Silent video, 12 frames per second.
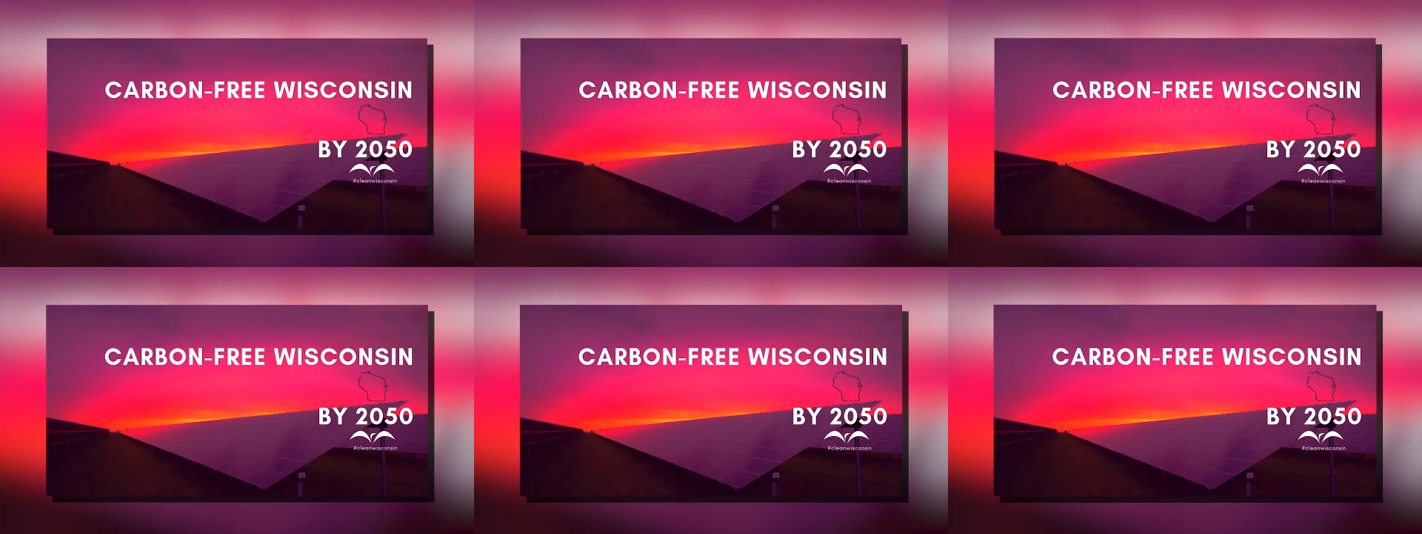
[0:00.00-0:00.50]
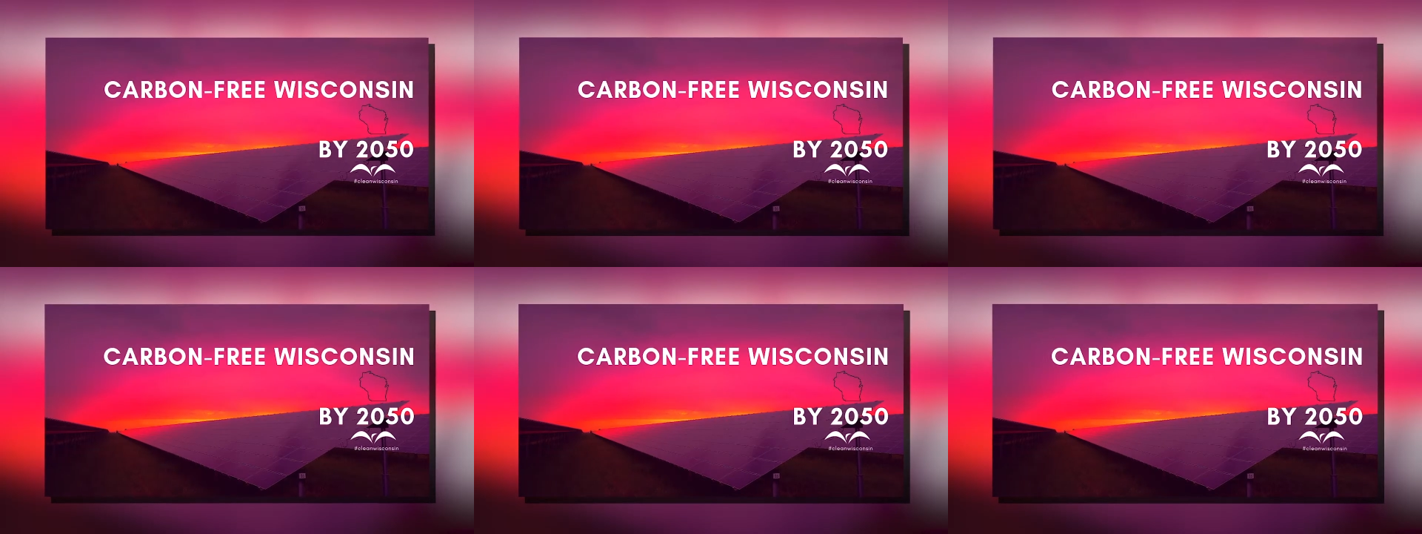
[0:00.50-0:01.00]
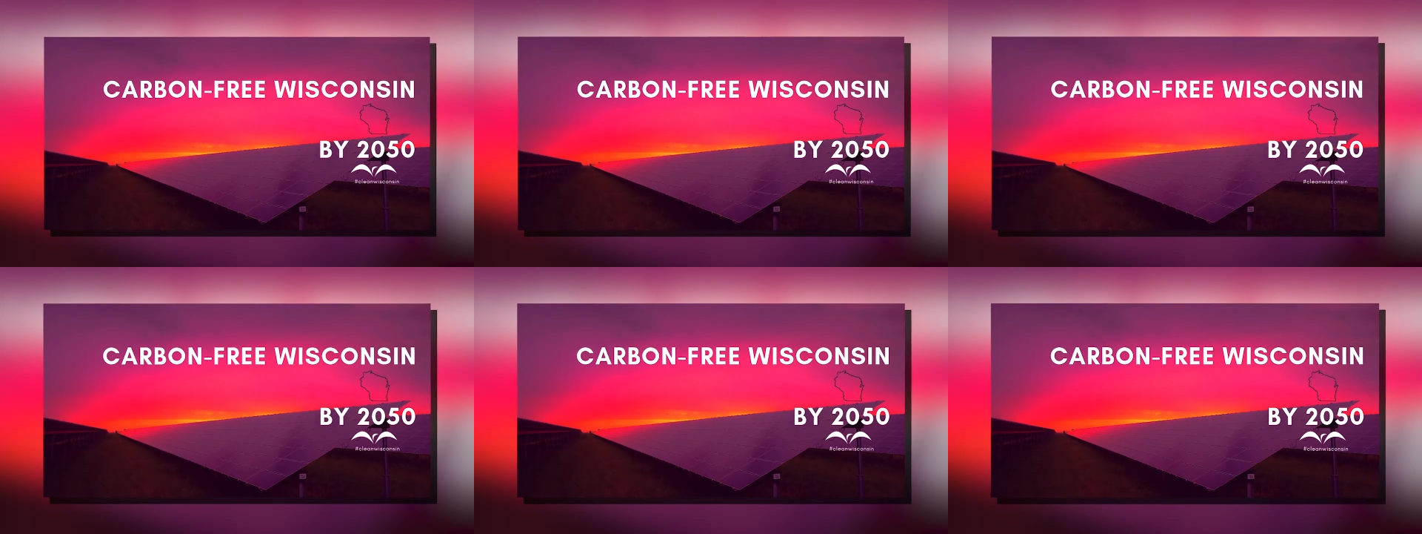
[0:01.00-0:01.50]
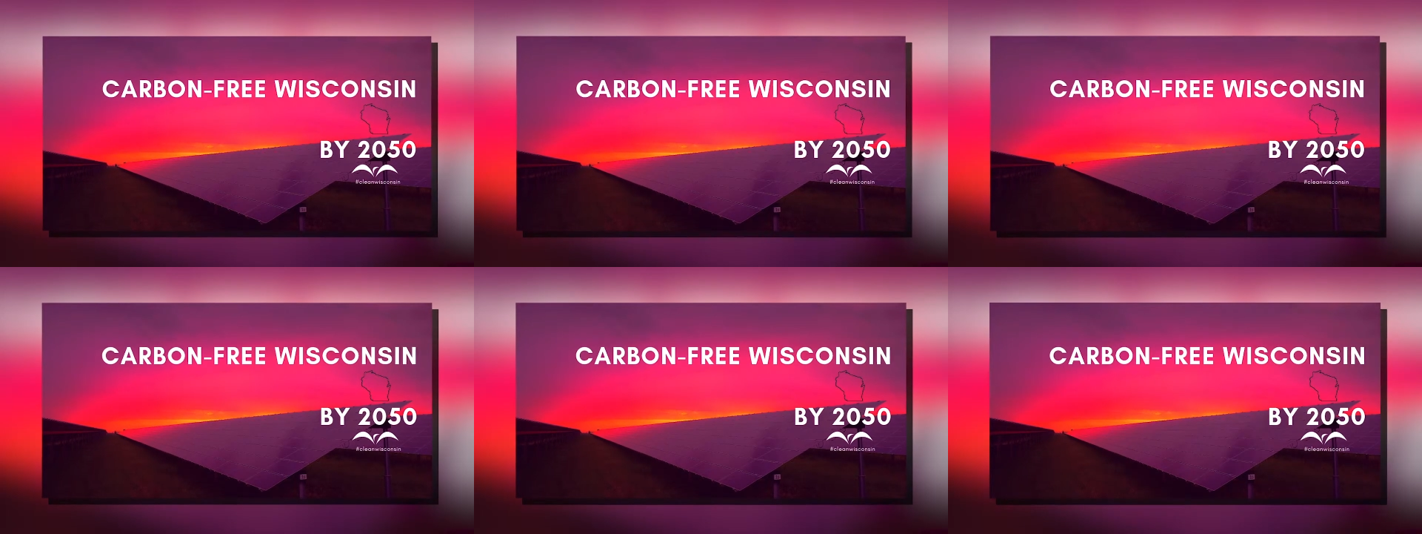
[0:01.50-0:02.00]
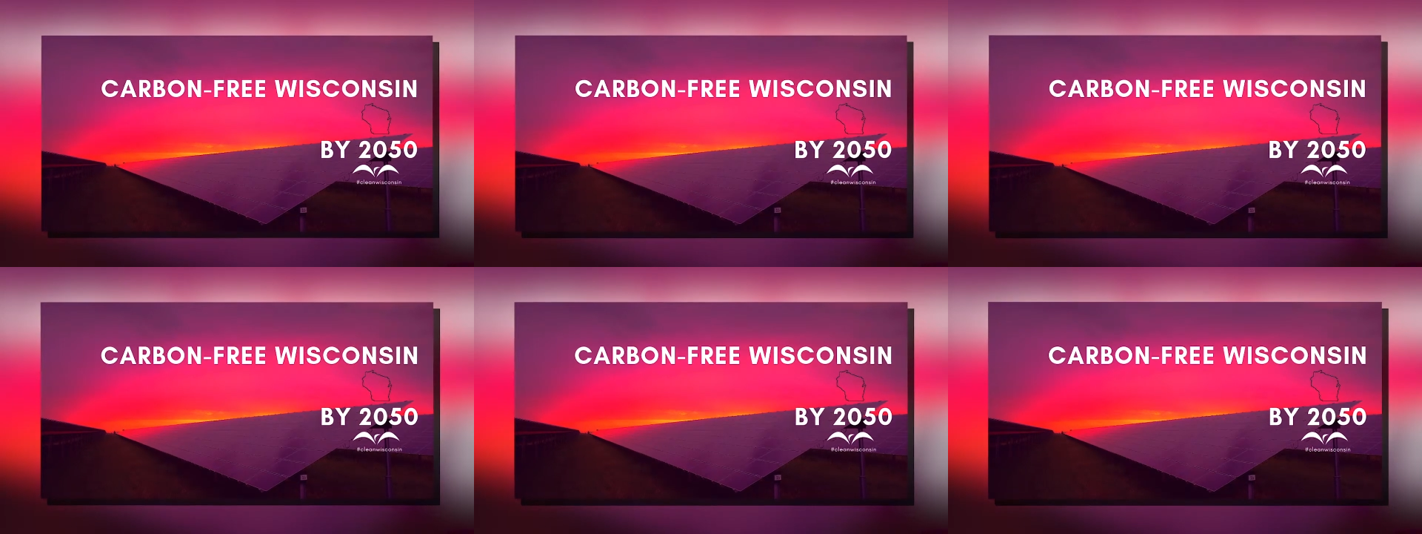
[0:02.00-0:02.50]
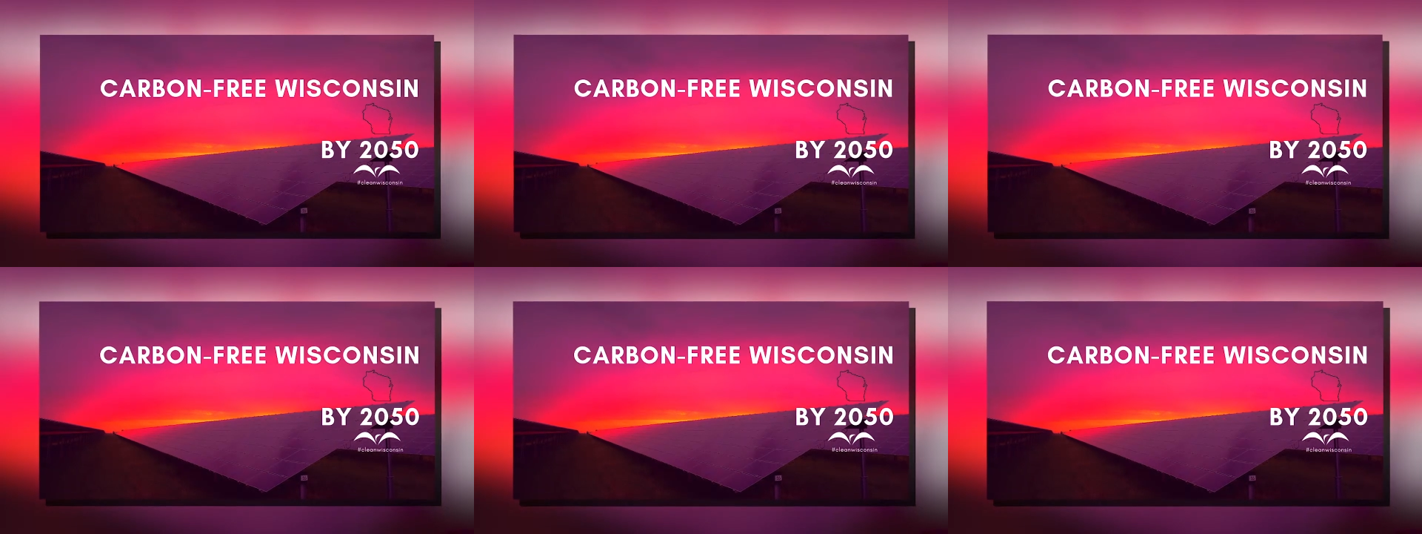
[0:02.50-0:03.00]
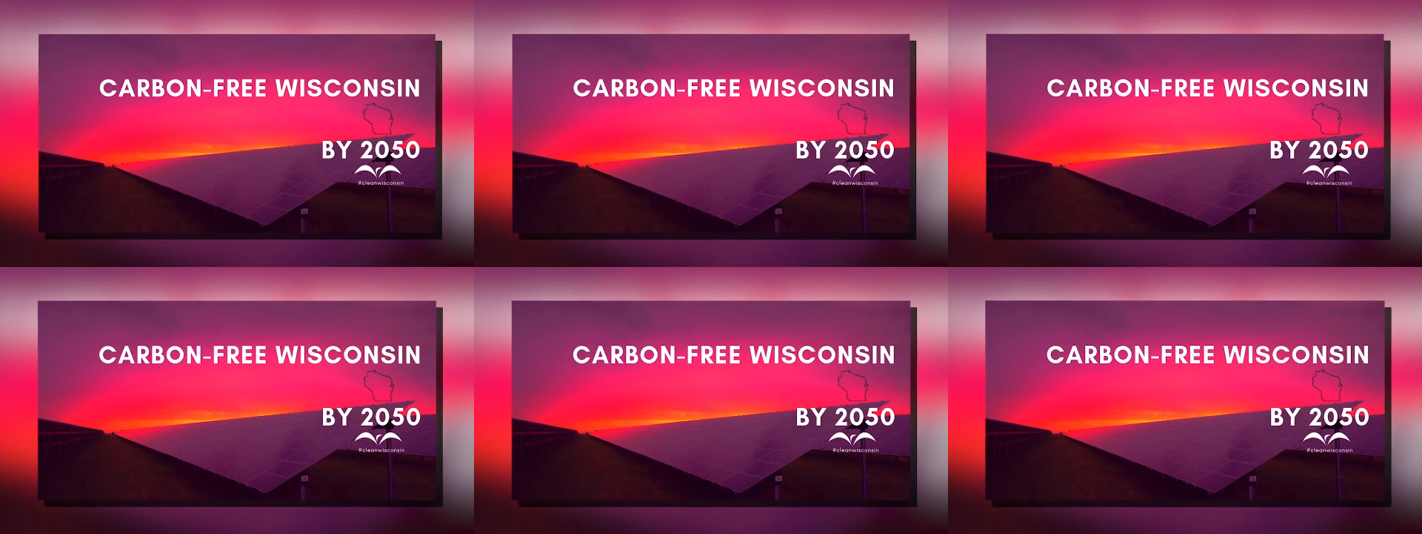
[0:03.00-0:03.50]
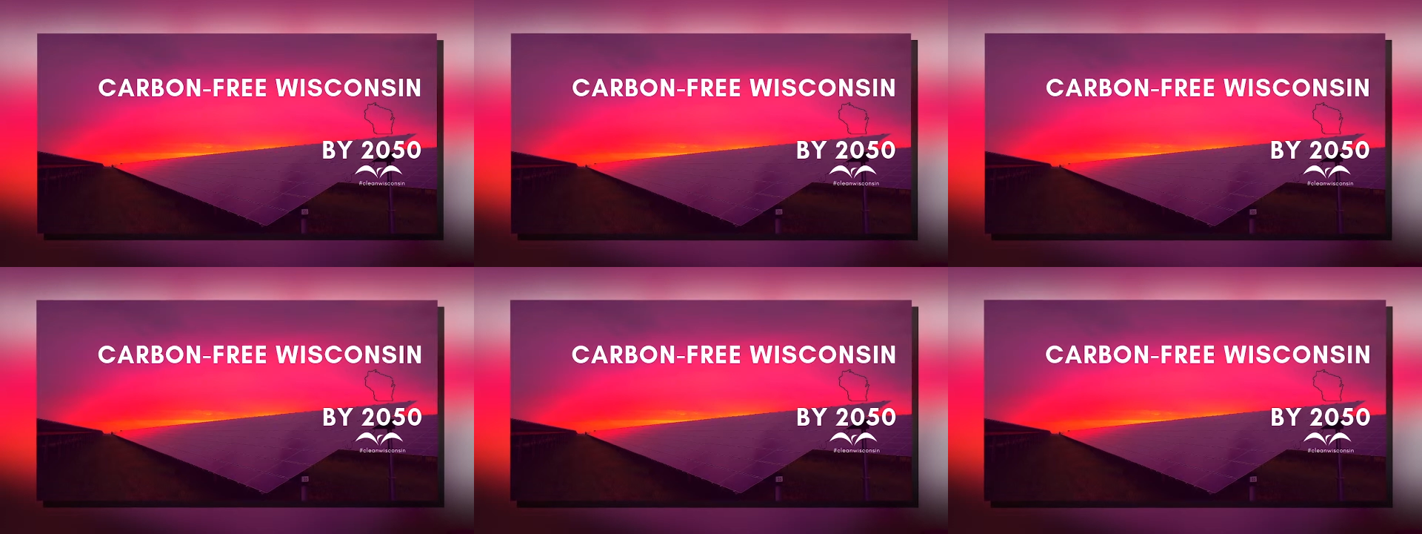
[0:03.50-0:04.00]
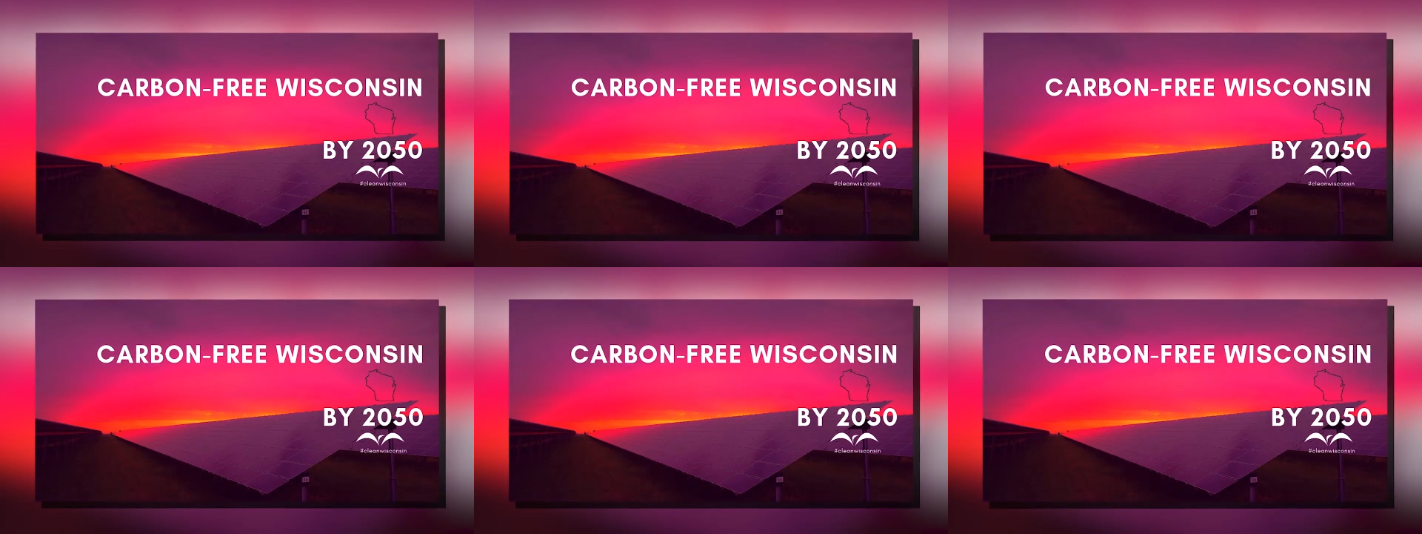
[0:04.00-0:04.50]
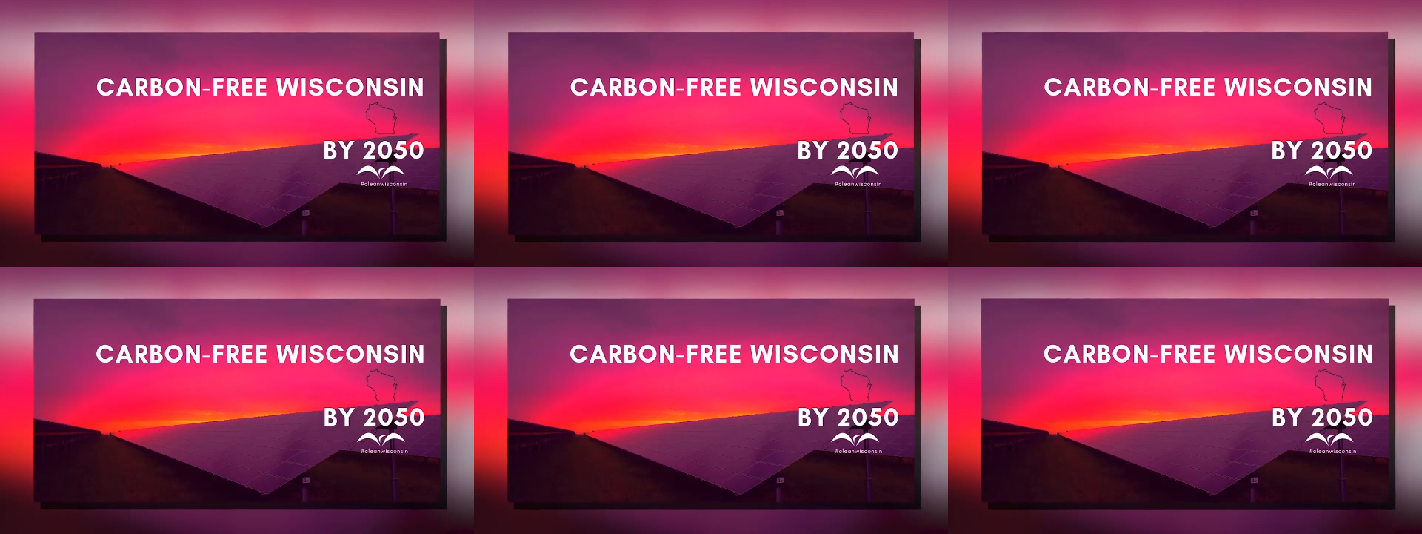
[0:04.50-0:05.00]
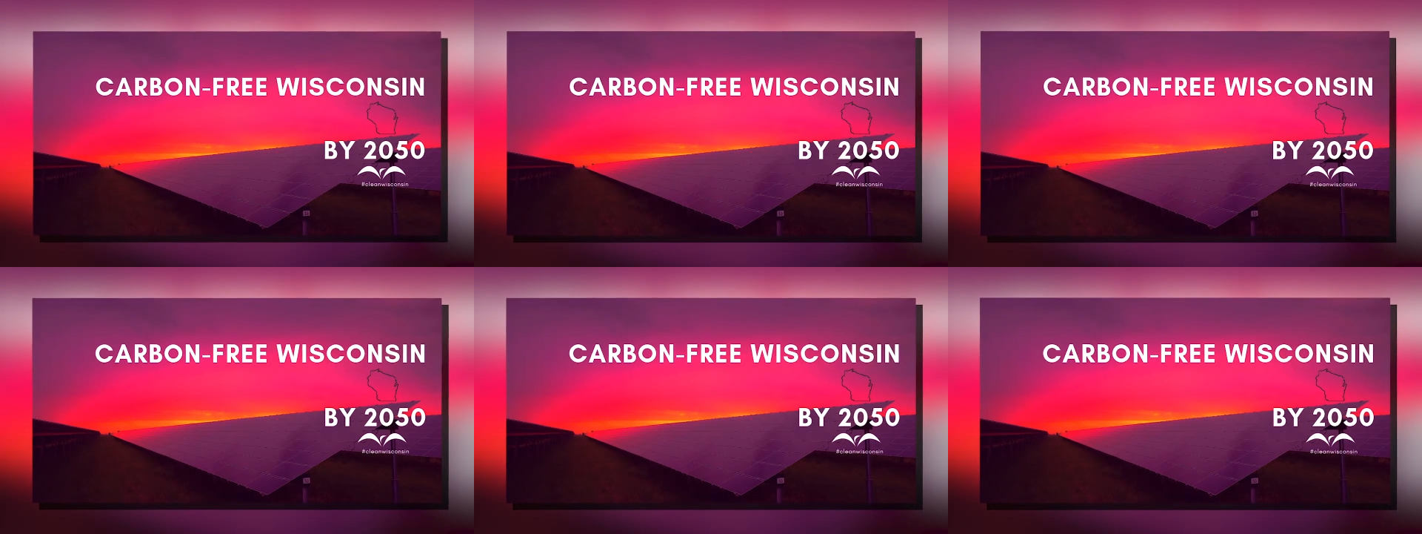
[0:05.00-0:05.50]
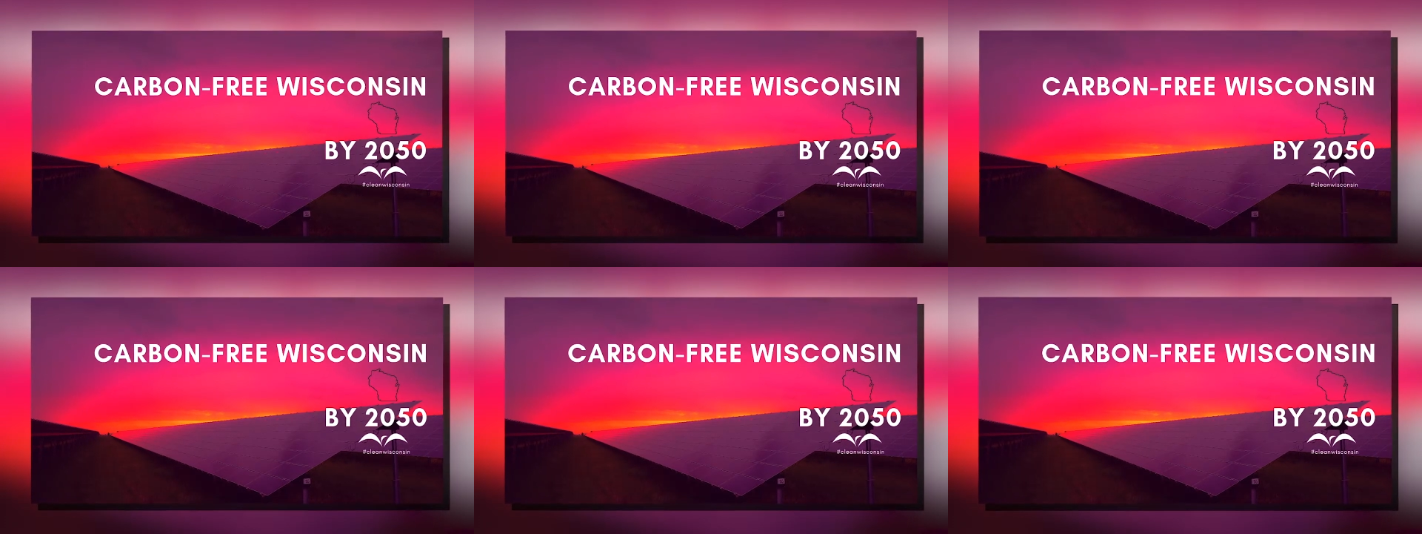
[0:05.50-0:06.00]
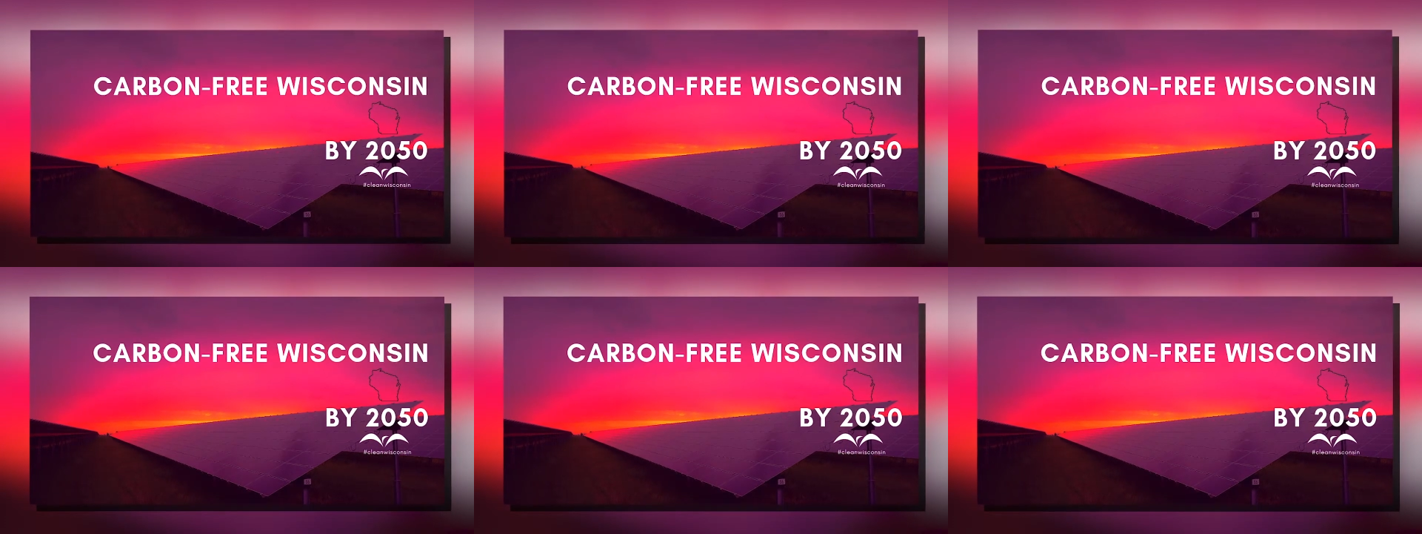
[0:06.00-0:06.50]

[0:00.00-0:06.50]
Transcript: [unreadable: no face in view]